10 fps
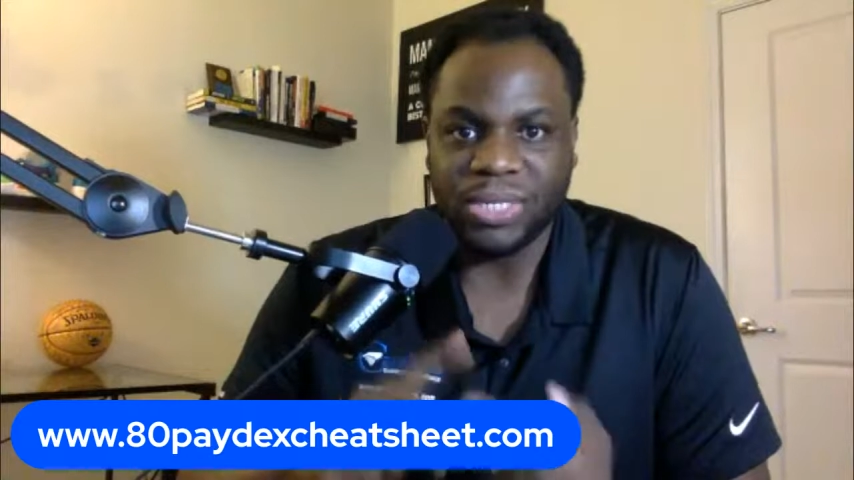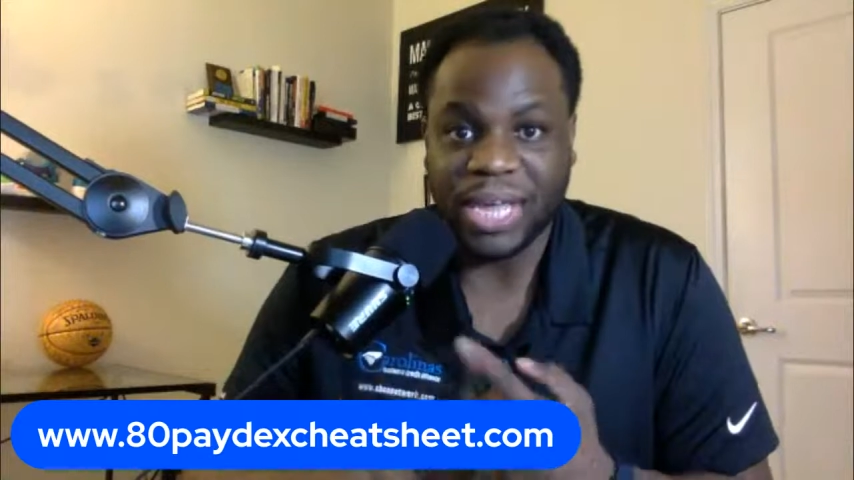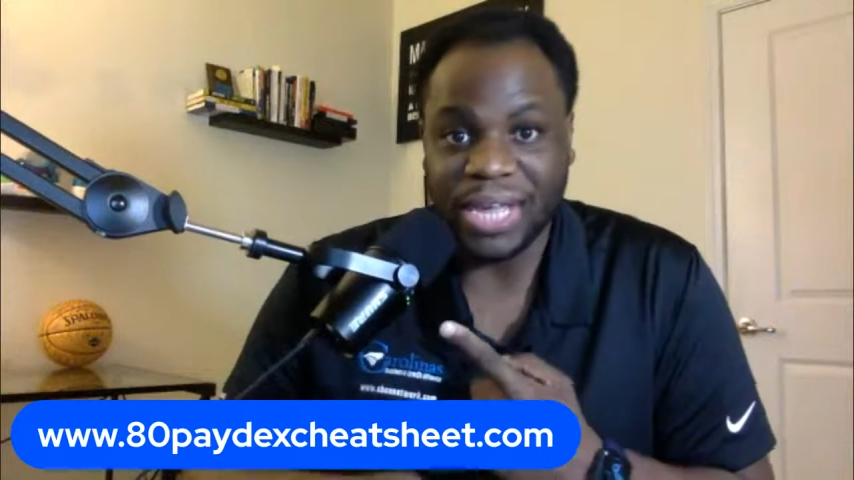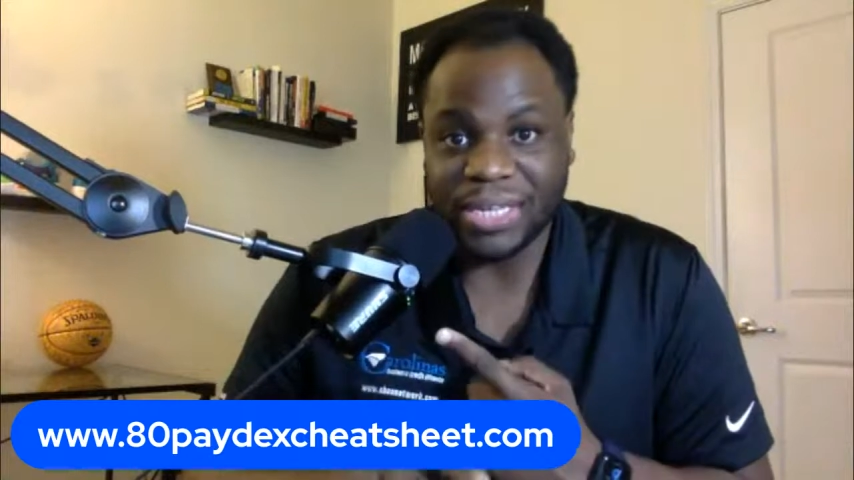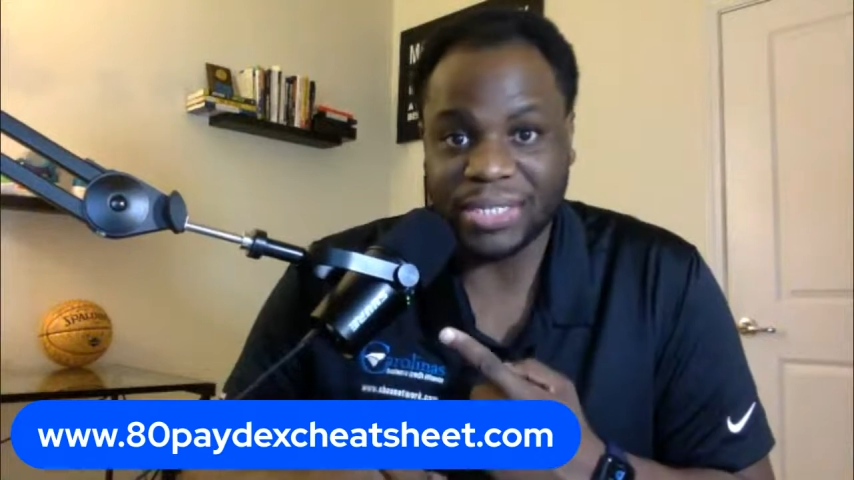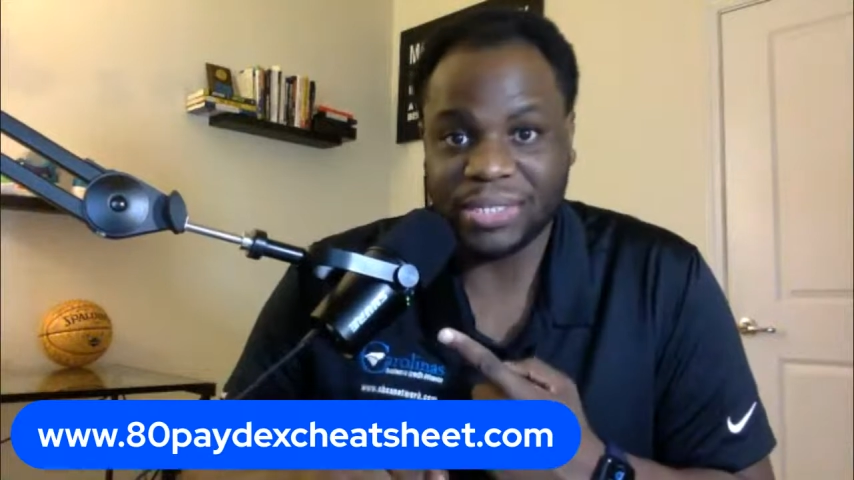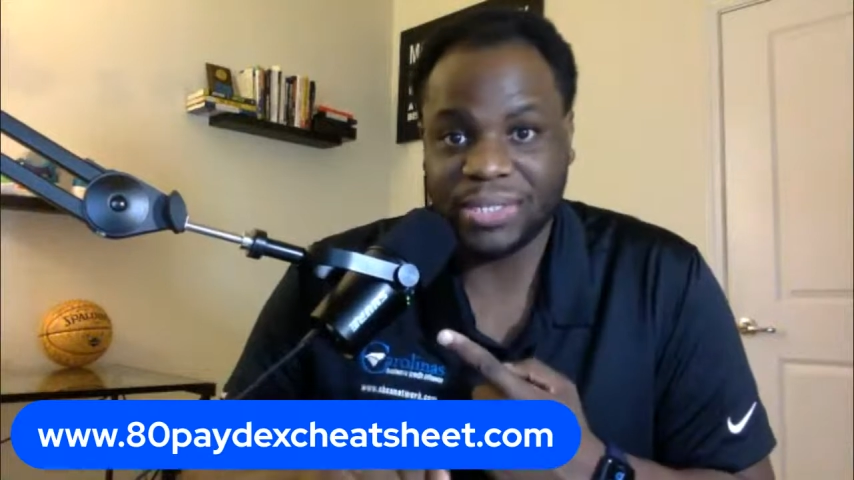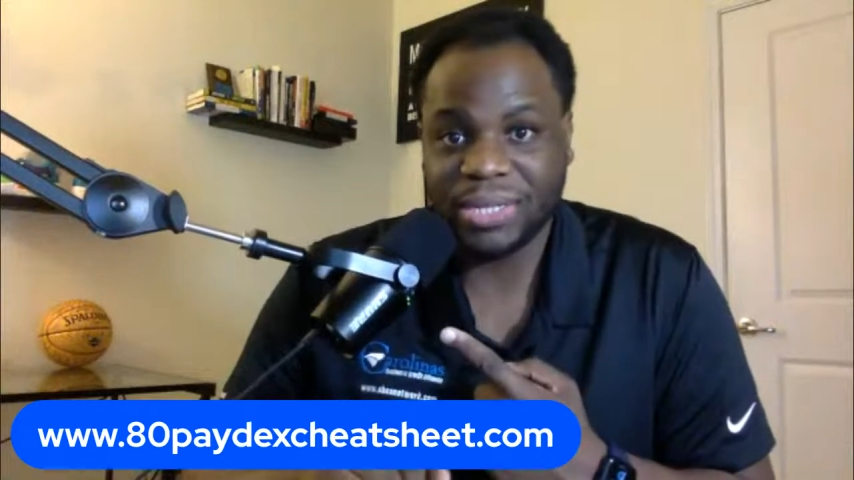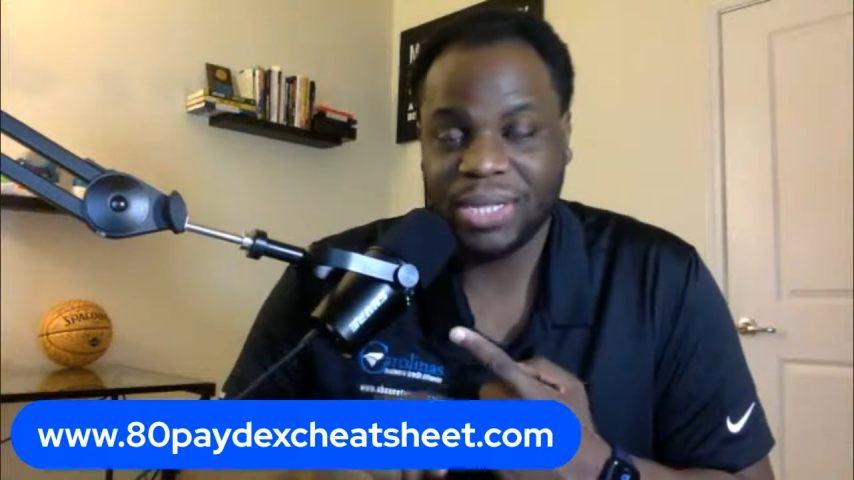yes,